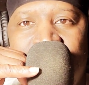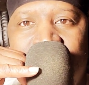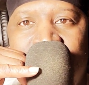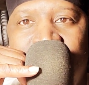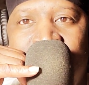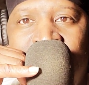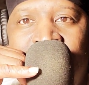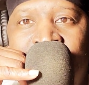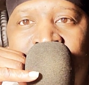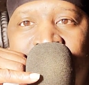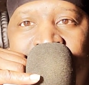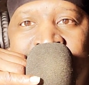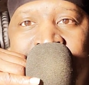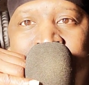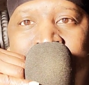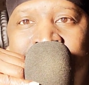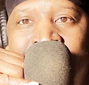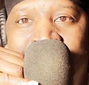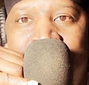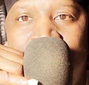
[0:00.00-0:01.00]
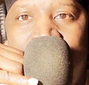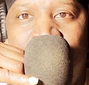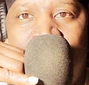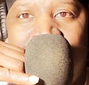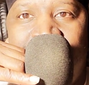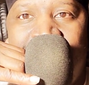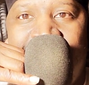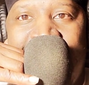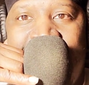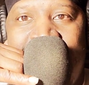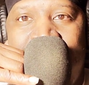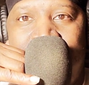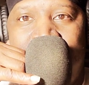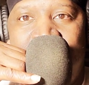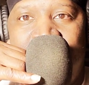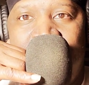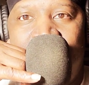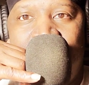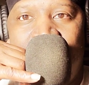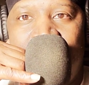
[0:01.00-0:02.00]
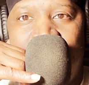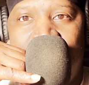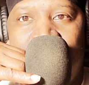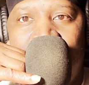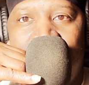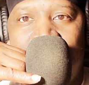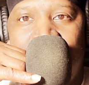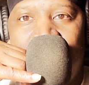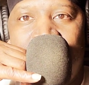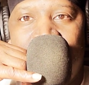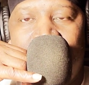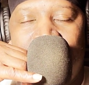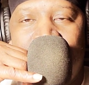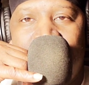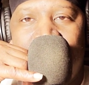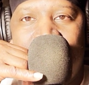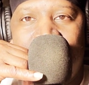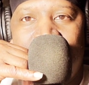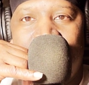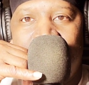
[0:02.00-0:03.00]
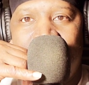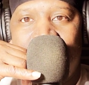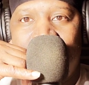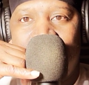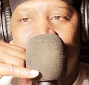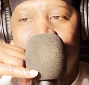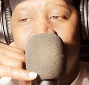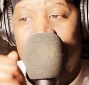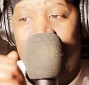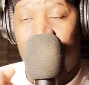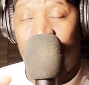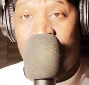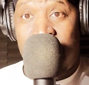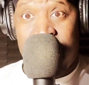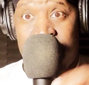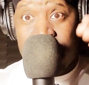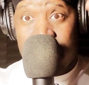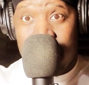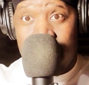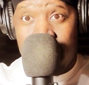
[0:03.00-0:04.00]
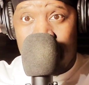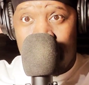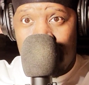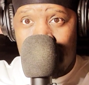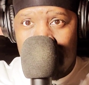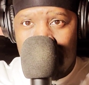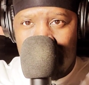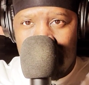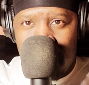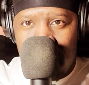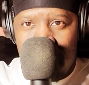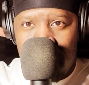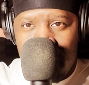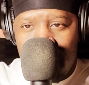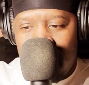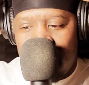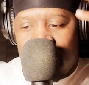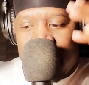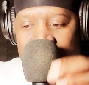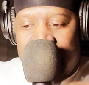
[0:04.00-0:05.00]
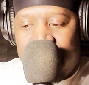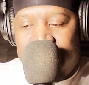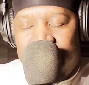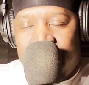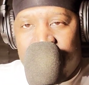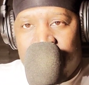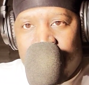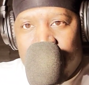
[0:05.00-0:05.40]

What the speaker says: Hey, let Mike know they got me. So they watching, typing.